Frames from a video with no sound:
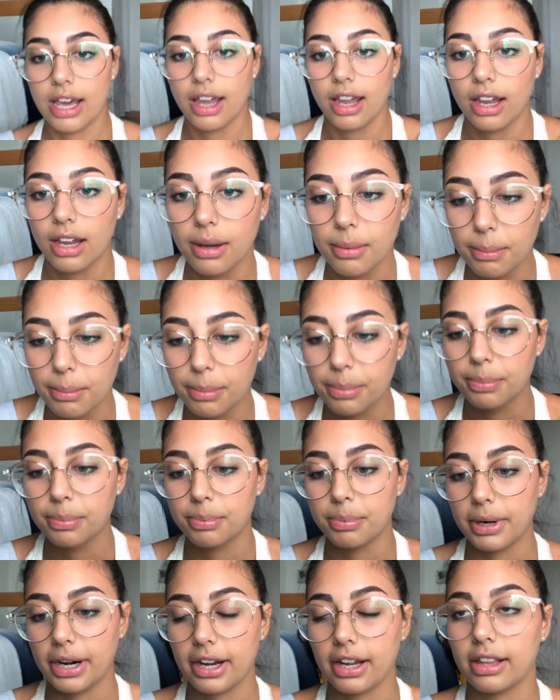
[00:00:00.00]
like
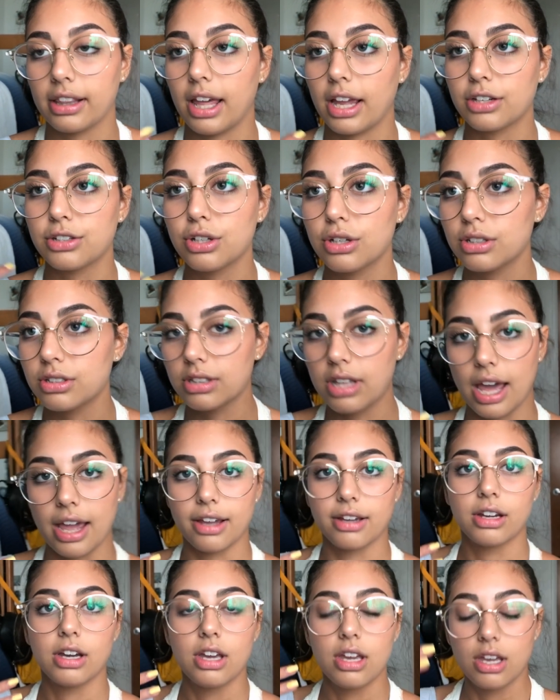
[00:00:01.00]
bringing like t-
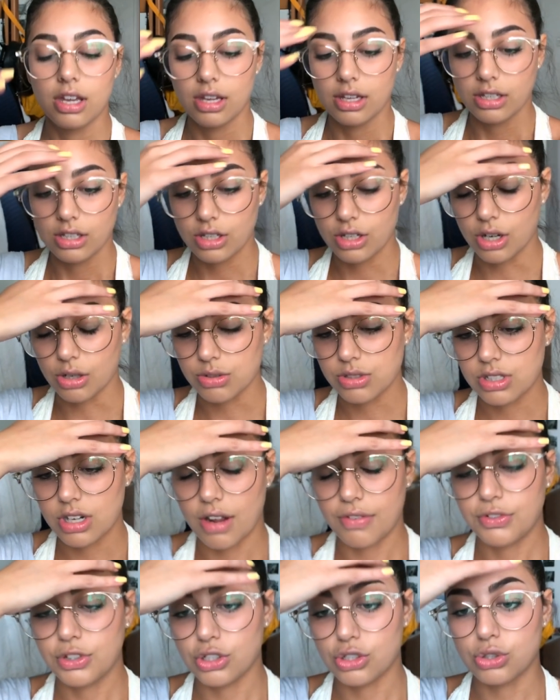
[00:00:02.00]
like you know
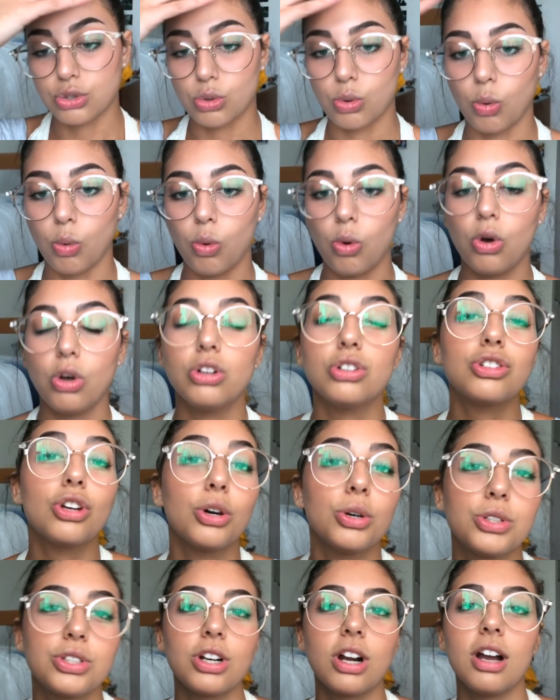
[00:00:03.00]
stuff to school,
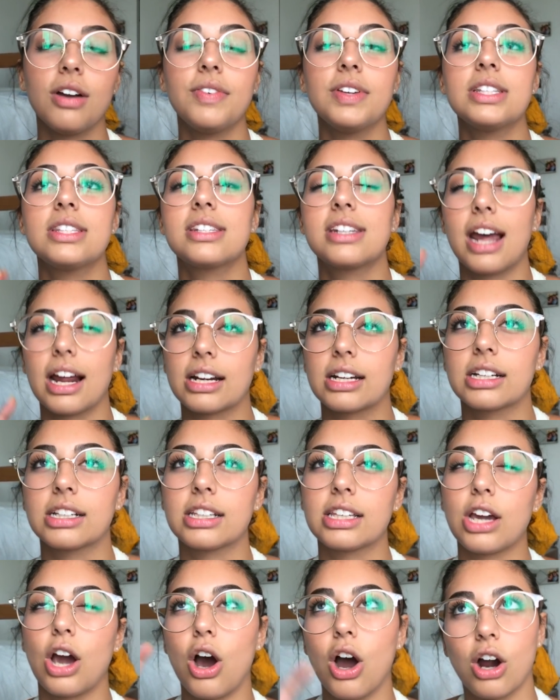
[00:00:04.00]
toaster ovens
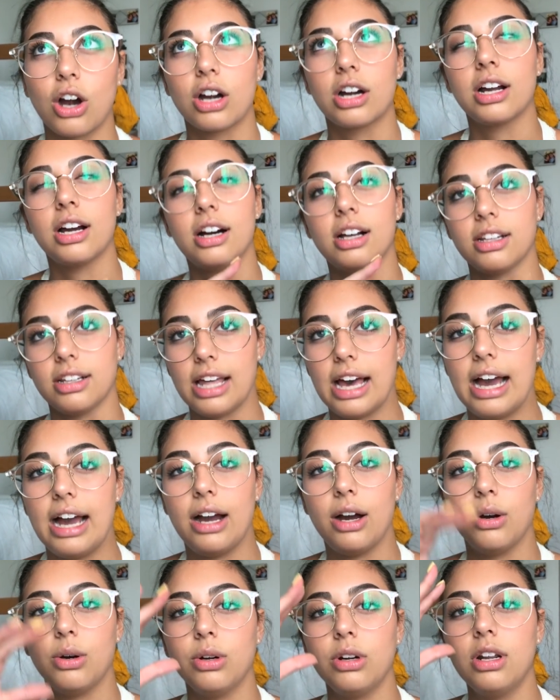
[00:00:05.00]
technically aren't
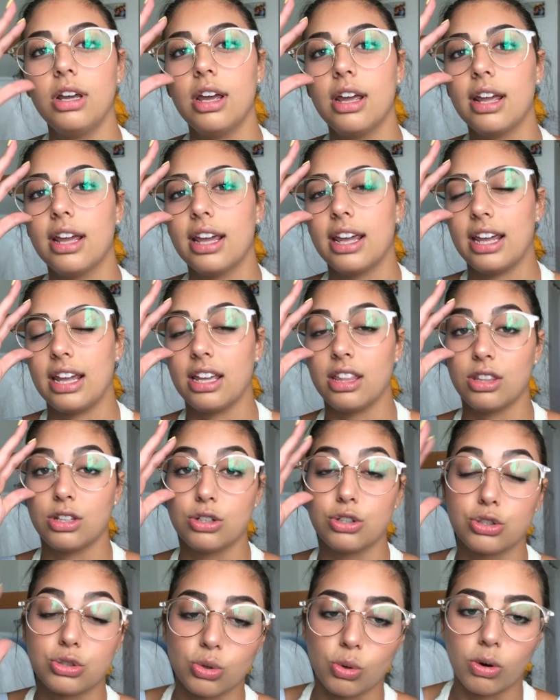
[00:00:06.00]
allowed in
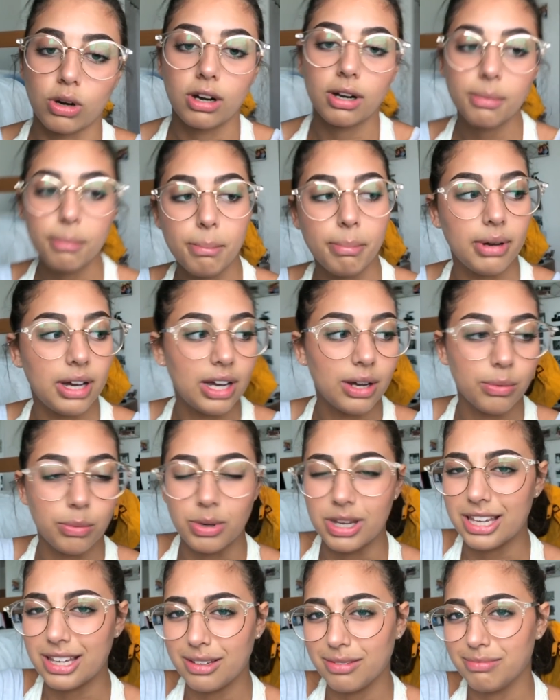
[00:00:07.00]
the dorm, but
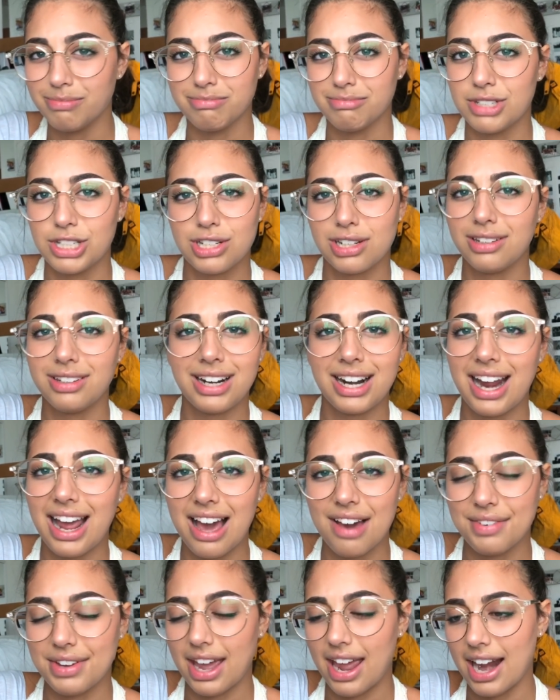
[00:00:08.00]
we Michelle and I
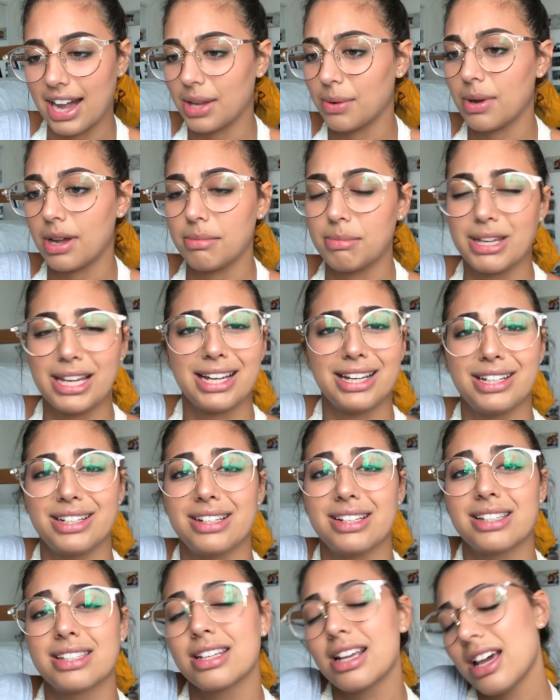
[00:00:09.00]
have it anyway
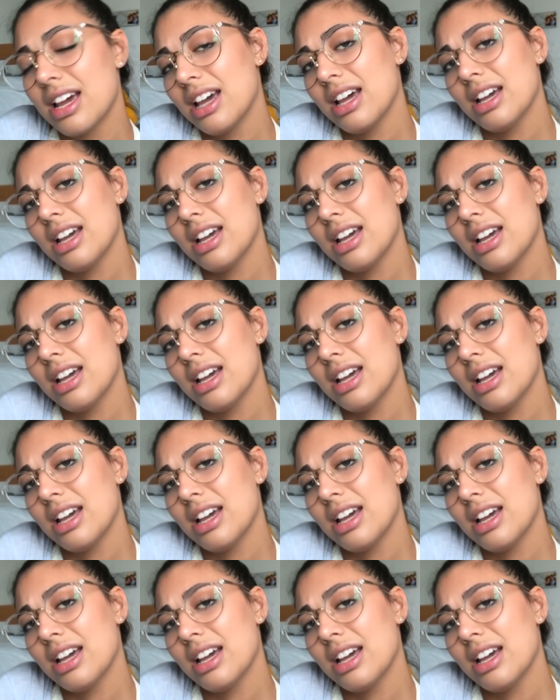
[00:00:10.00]
because